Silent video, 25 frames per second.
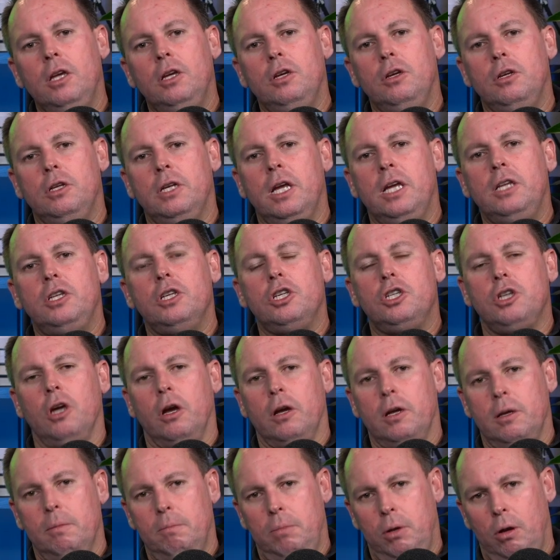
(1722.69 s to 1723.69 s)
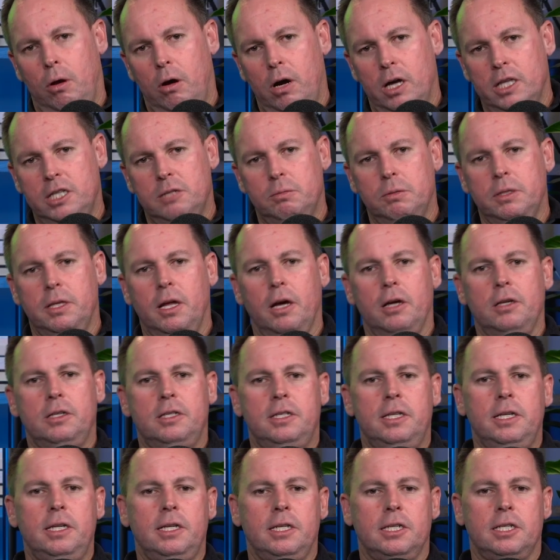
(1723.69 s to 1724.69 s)
You need to show compliance with
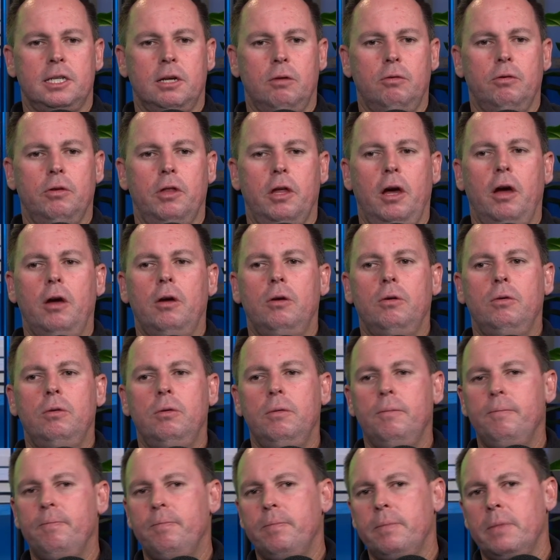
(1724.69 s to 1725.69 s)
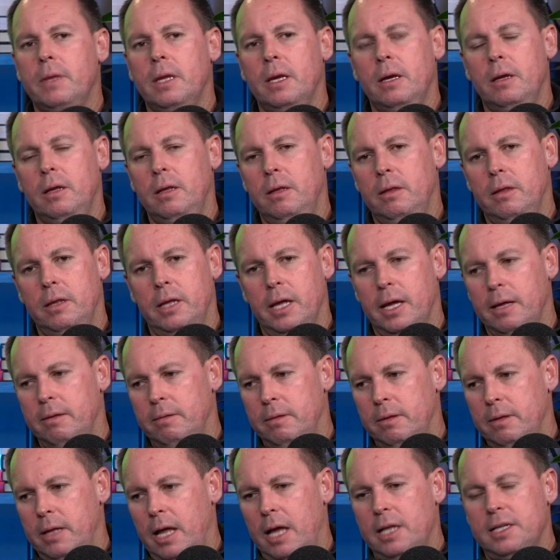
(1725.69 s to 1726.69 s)
those things. So although
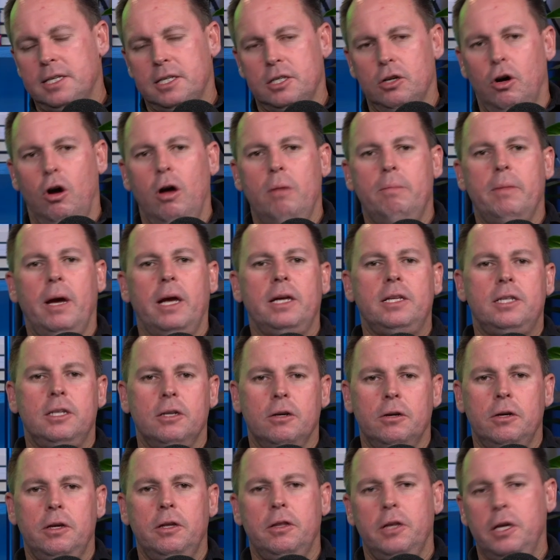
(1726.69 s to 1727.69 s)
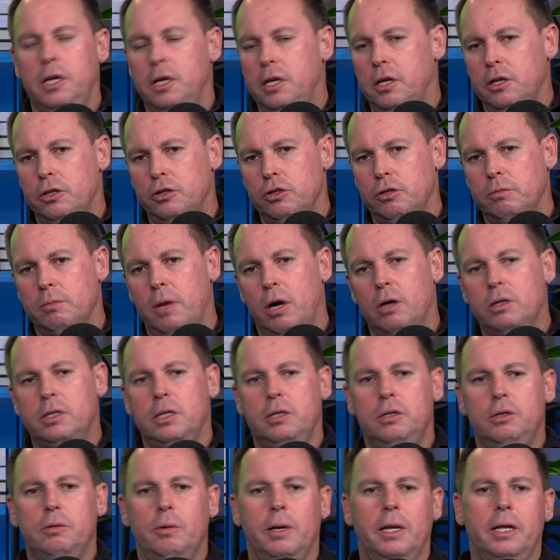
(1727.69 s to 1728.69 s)
that site may tell you that you can do
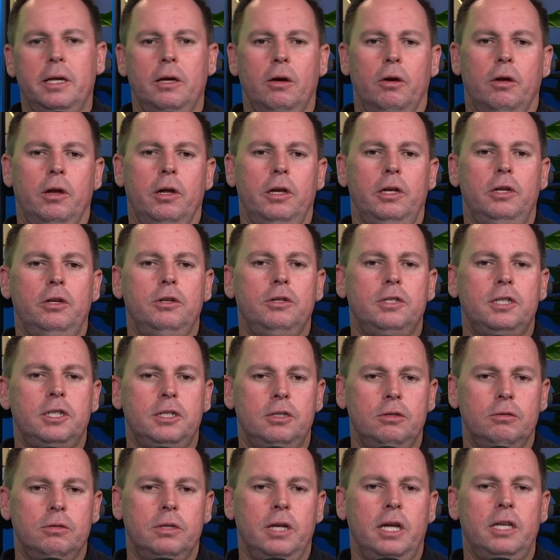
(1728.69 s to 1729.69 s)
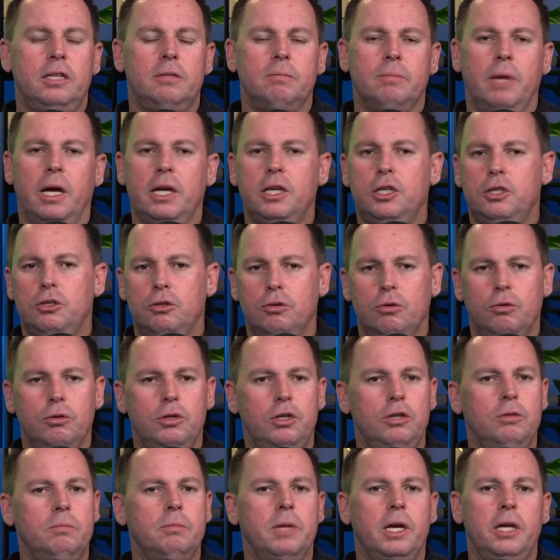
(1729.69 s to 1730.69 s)
multi-dwelling on it, you still need to make sure
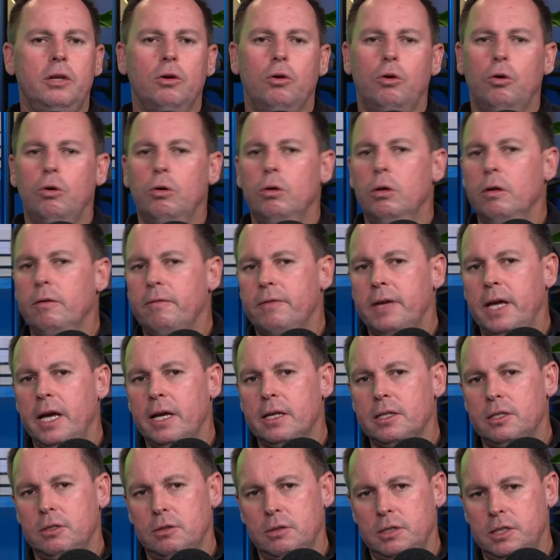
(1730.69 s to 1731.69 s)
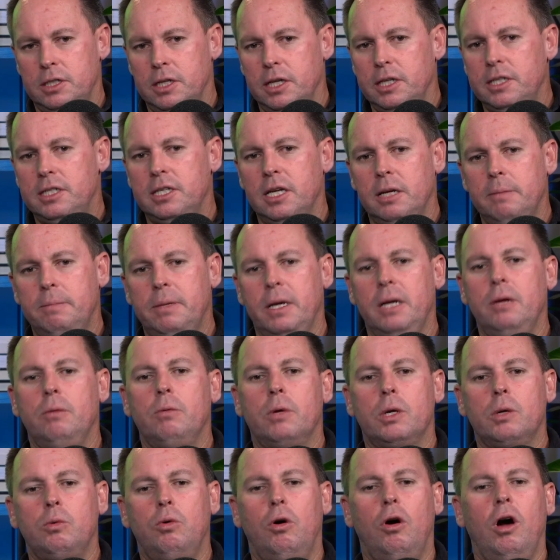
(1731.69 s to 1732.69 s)
you meet all of council's DCP
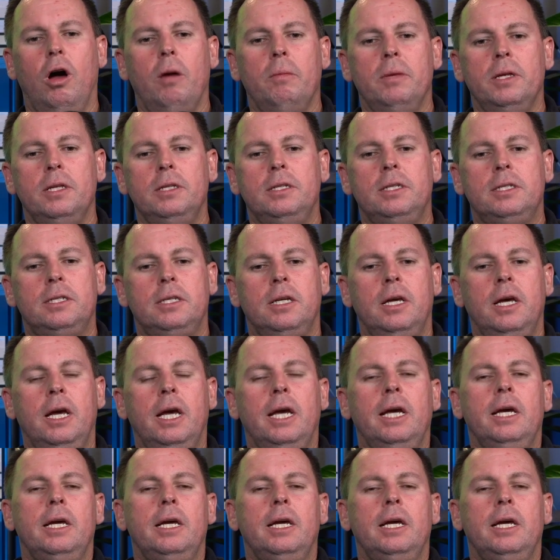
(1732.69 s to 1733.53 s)
requirements.